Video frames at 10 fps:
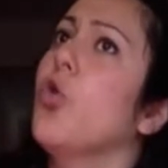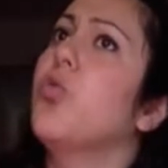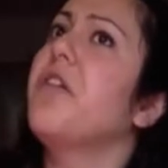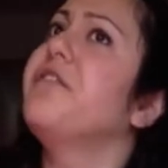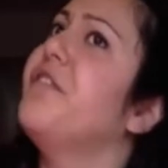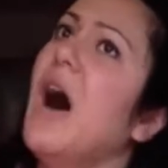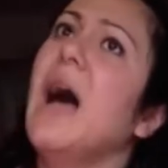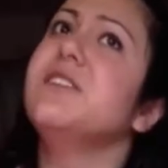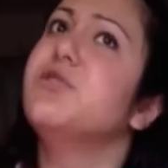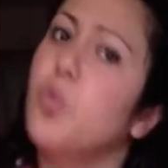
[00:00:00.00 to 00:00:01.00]

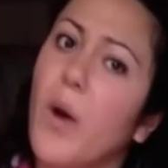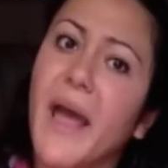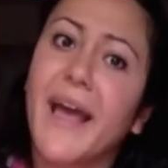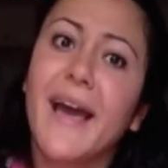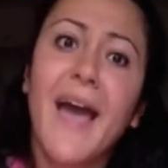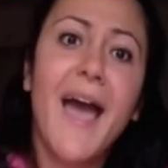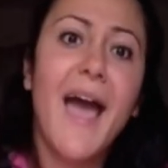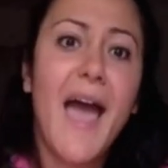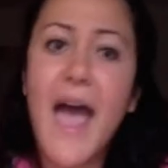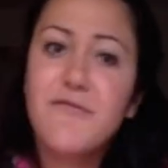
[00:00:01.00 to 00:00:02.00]
refined way
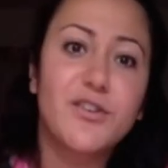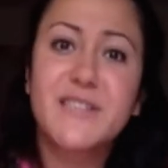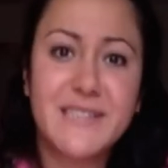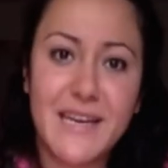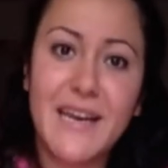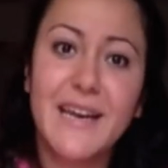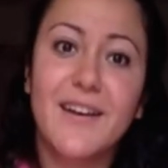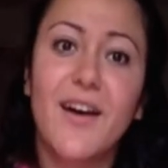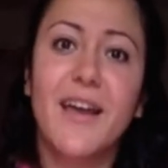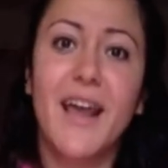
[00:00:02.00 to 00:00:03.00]
ever seen
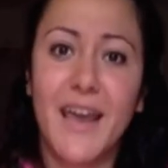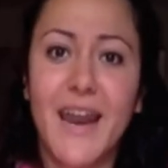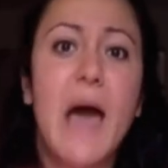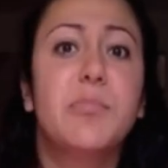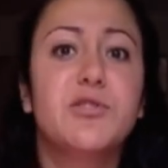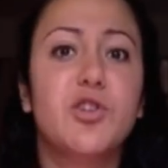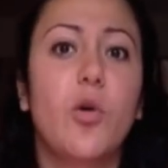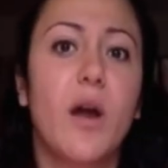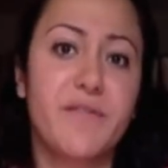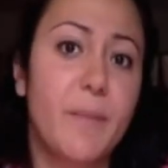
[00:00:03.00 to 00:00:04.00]
in an
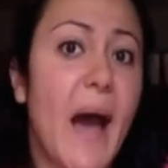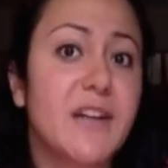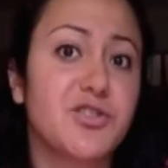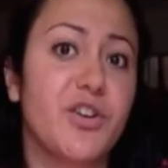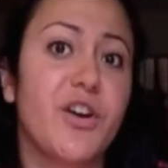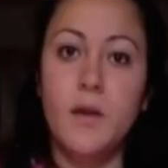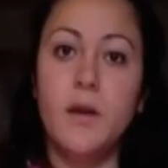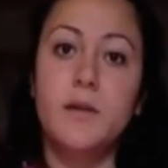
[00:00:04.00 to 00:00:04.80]
episode of The Bachelor.